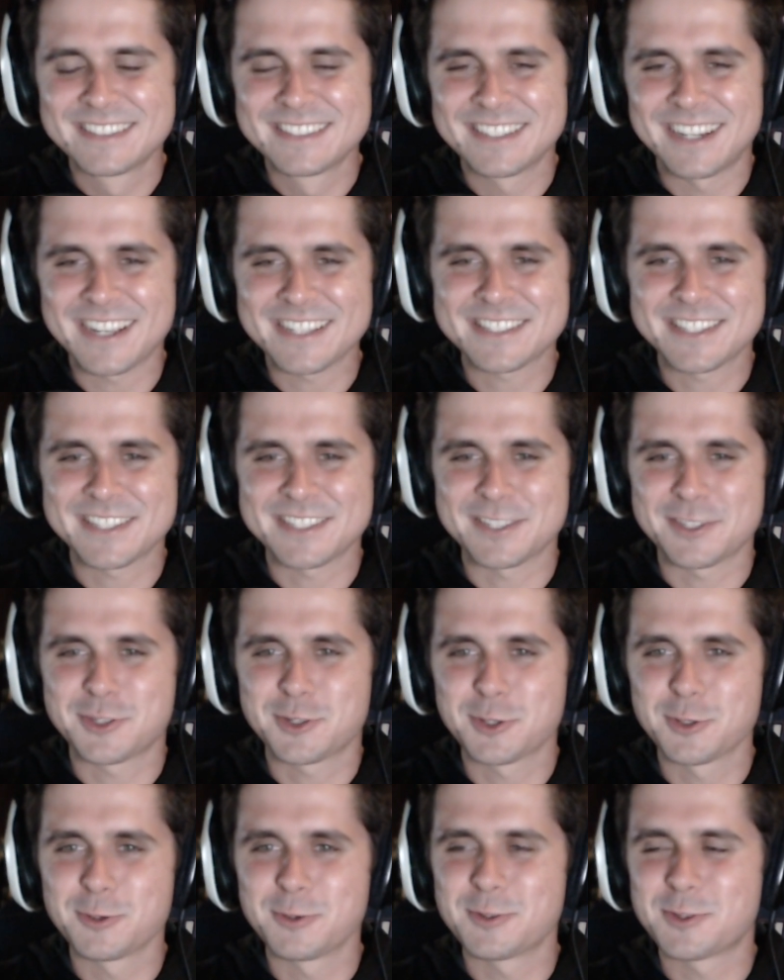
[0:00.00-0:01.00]
Asa's the
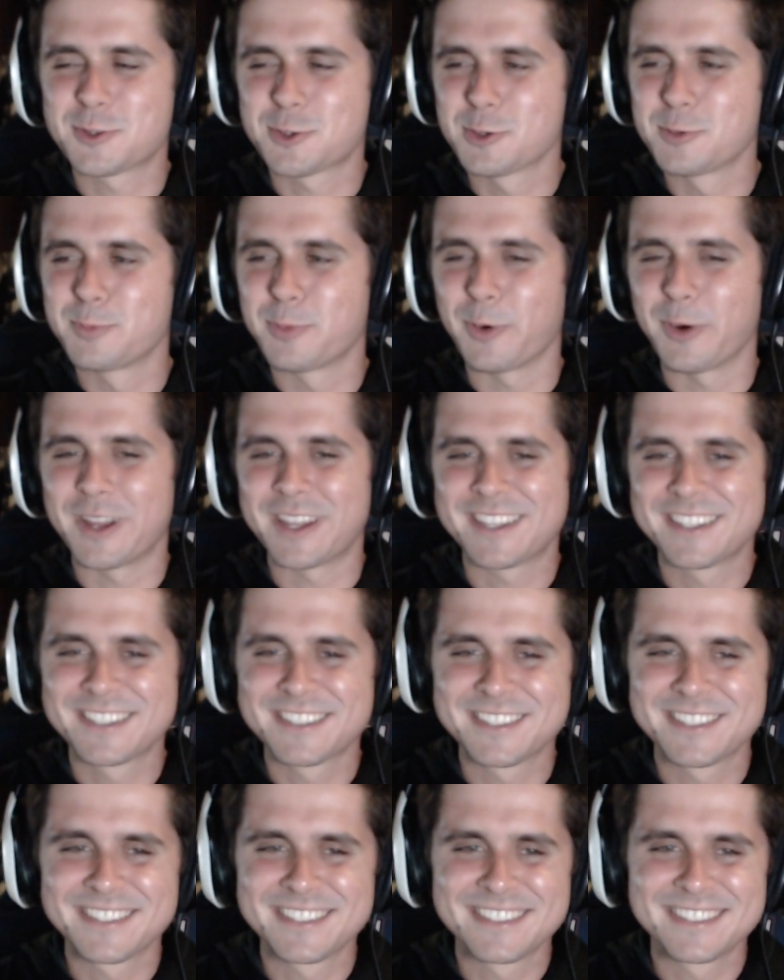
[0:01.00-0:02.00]
true boy.
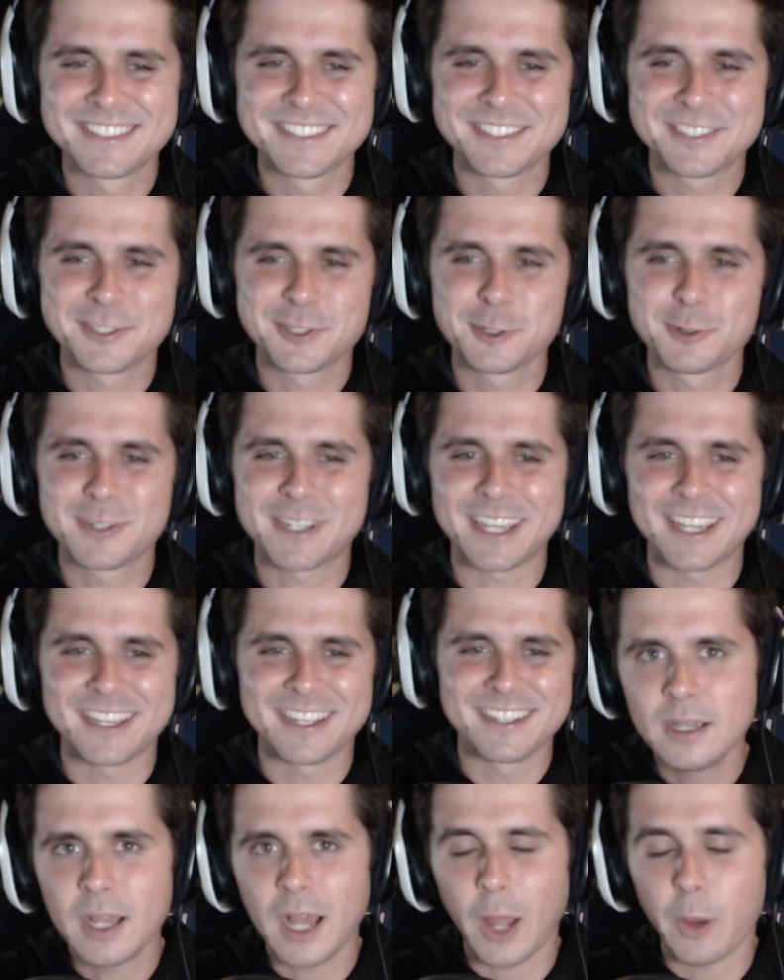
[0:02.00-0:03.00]
True
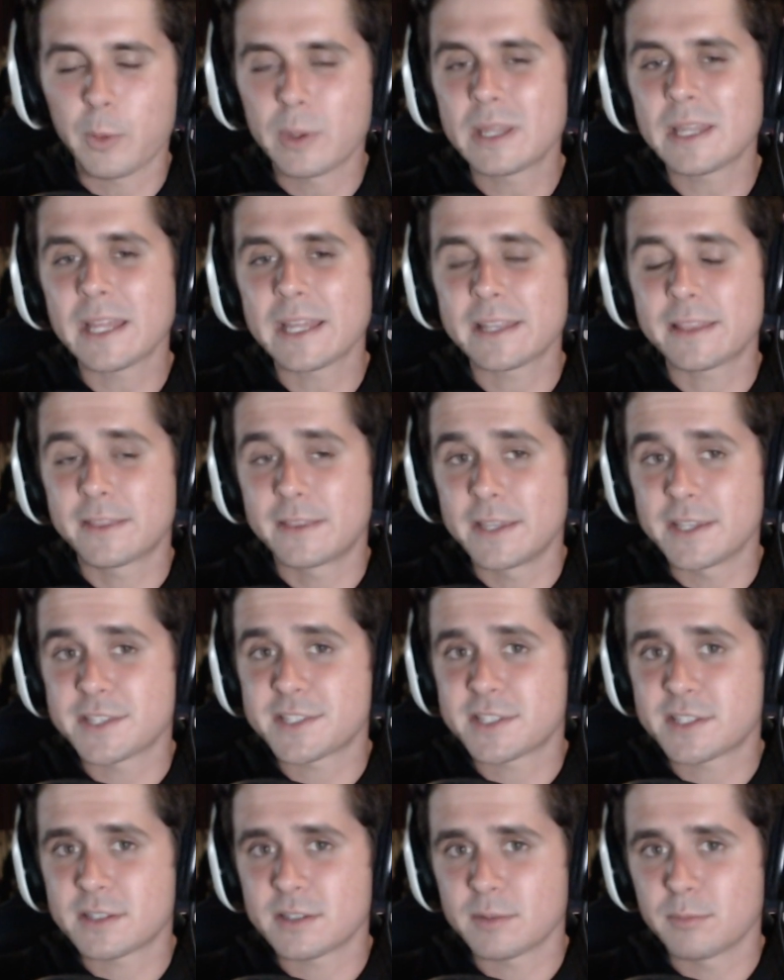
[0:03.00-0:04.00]
king. I really like
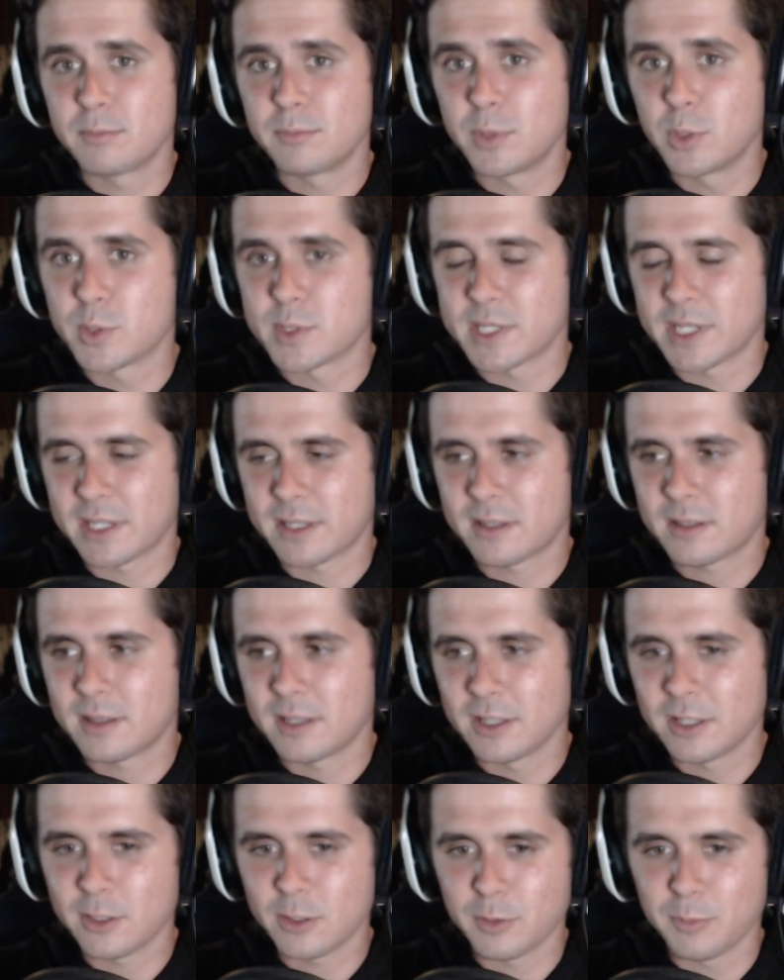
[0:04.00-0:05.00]
this music.
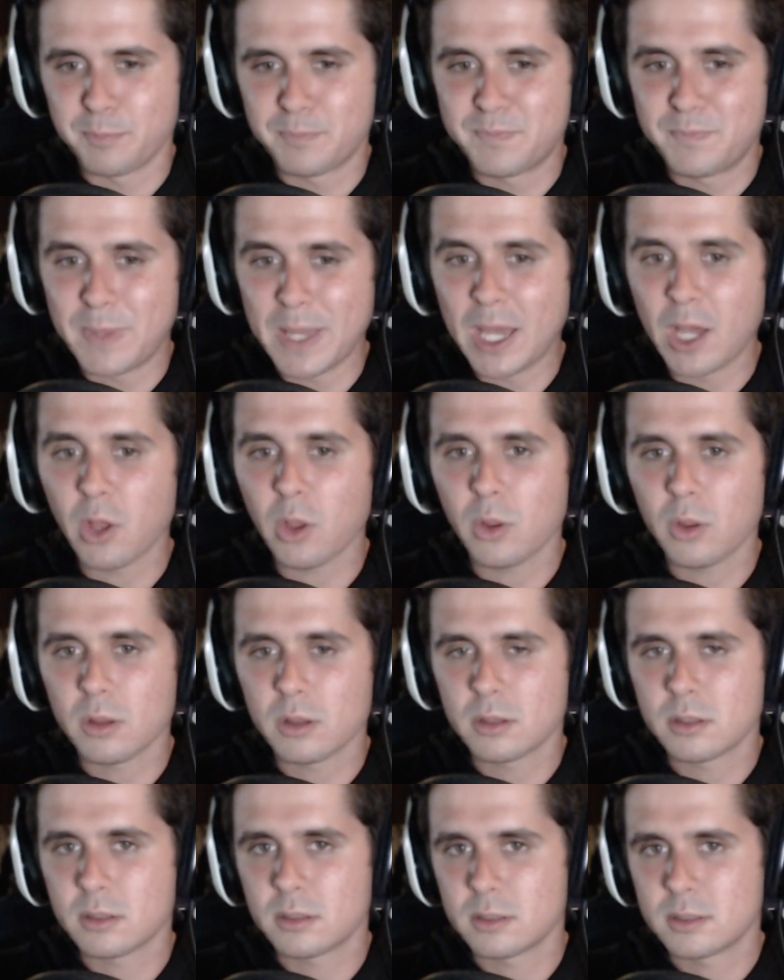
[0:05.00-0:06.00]
The little
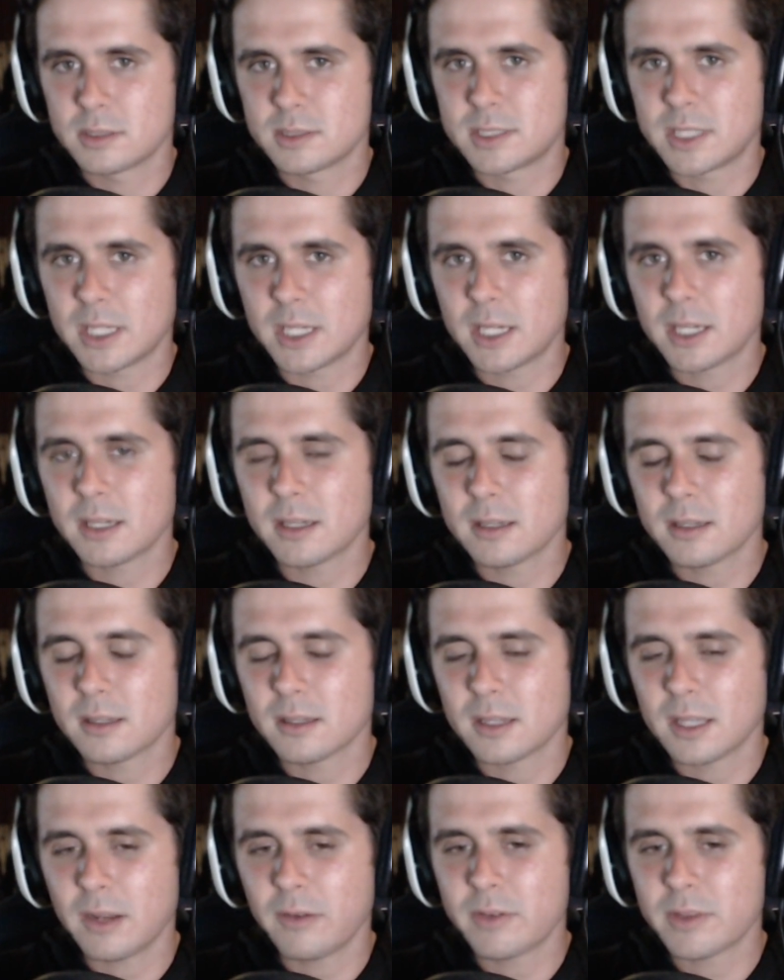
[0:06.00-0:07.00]
bell
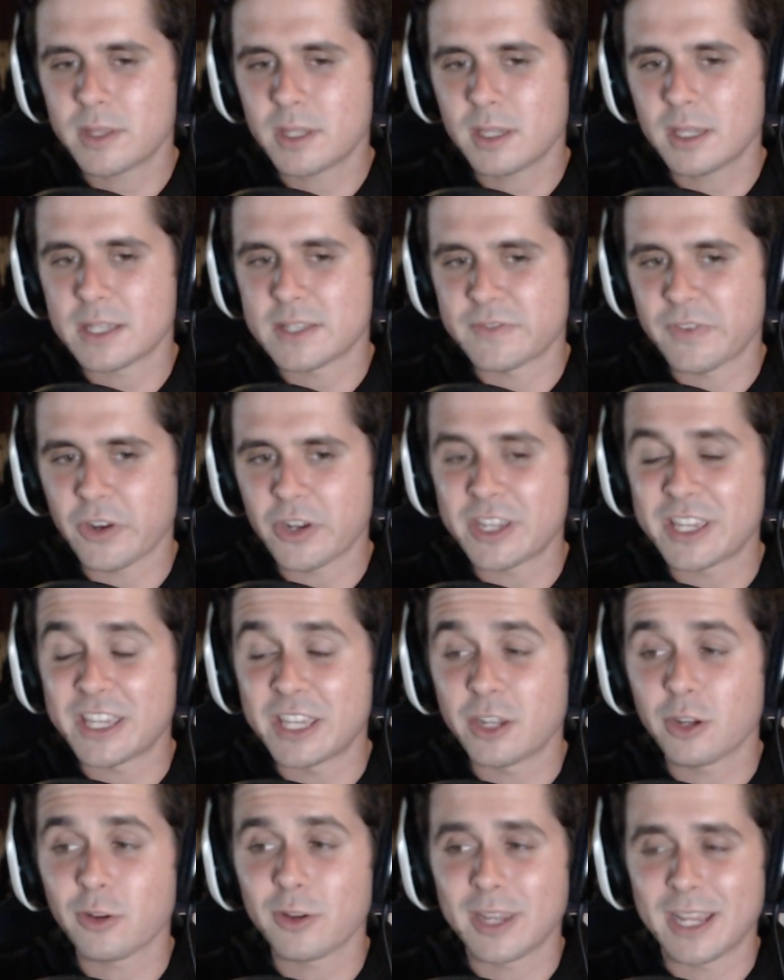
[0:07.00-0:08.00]
dinging and everything. It's very
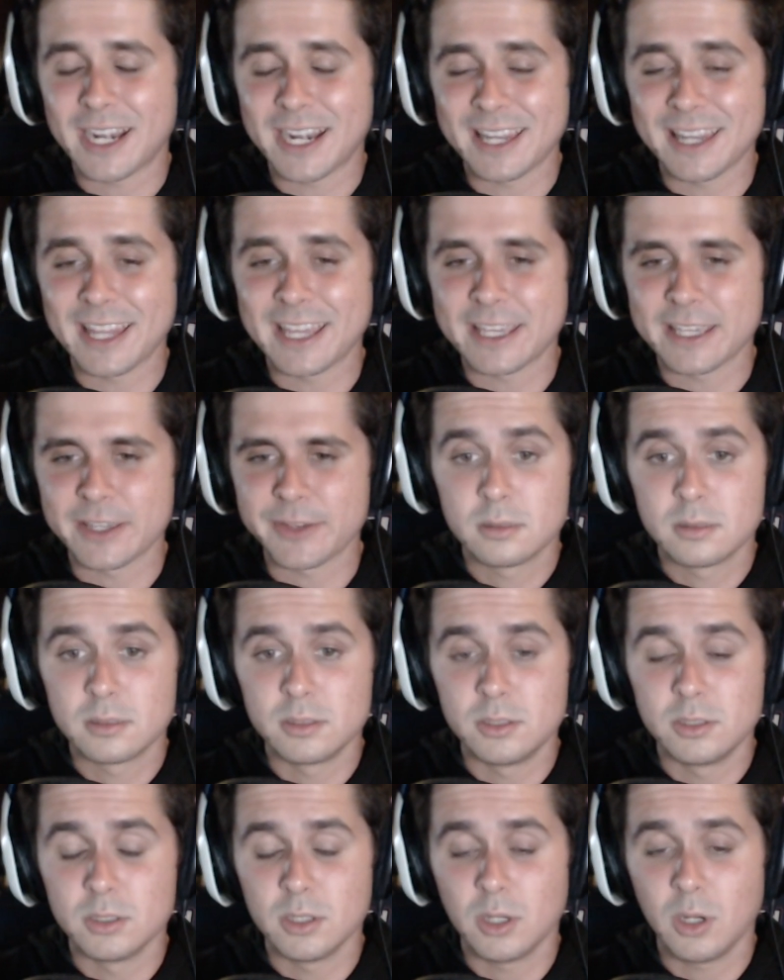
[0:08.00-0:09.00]
eerie and I like it.
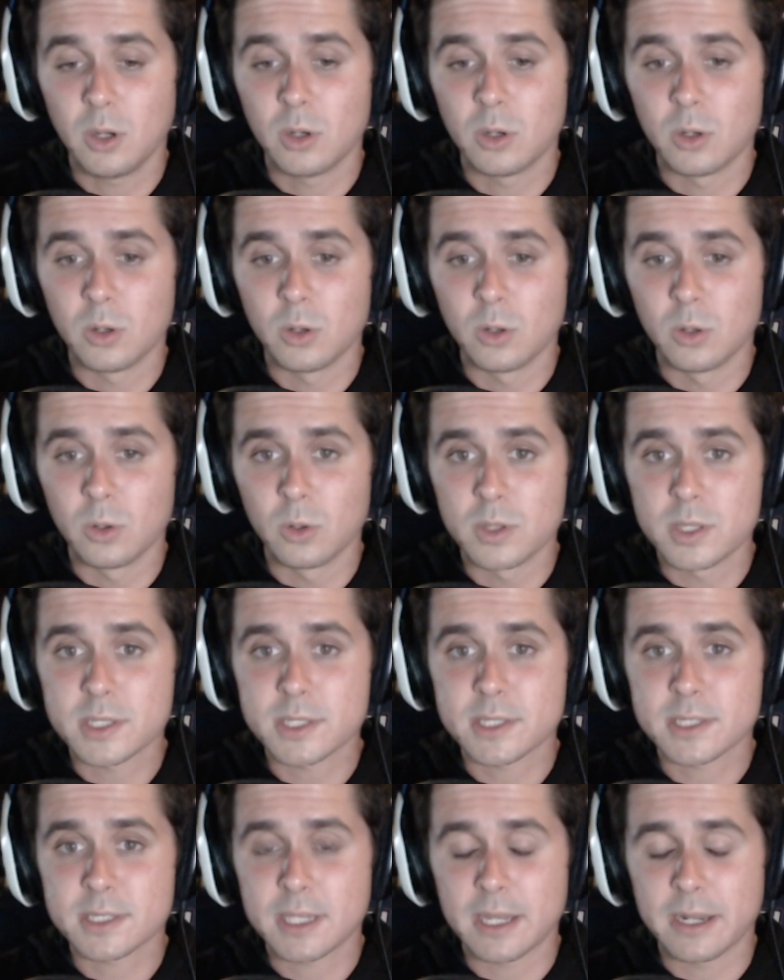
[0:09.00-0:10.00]
Yo,
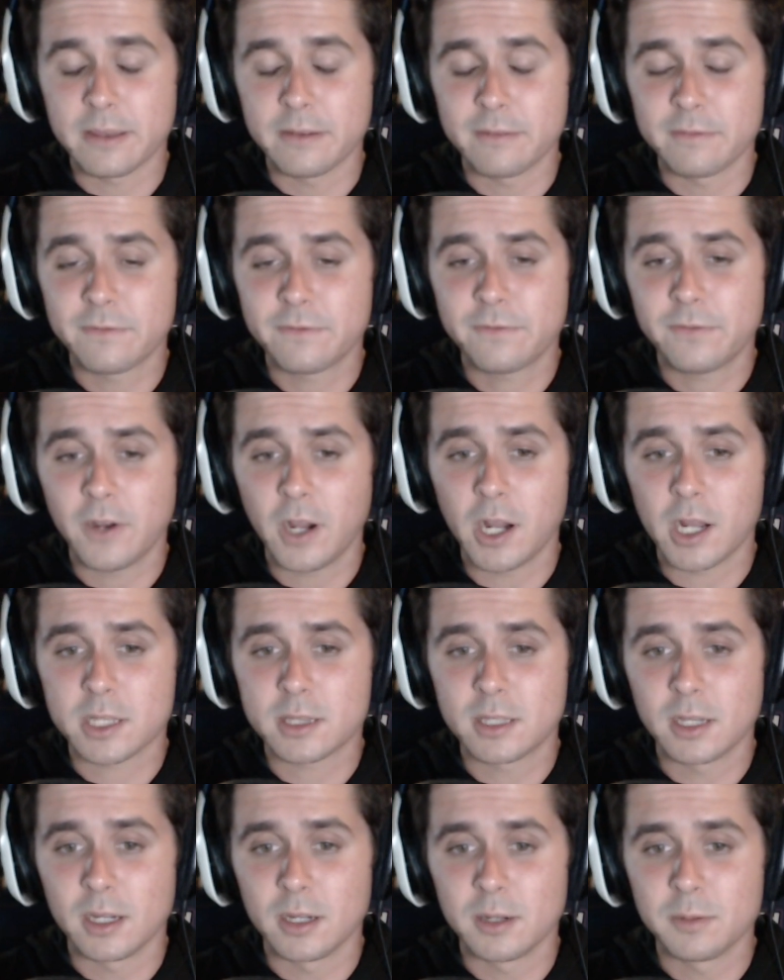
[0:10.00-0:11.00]
this is getting
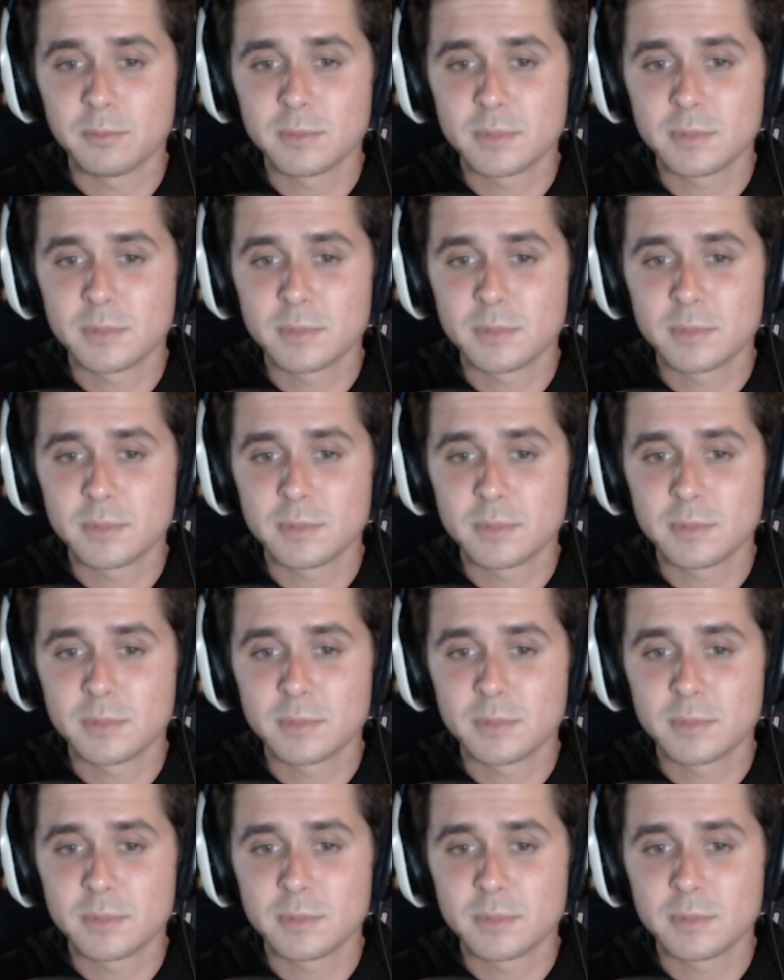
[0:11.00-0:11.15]
fucked up.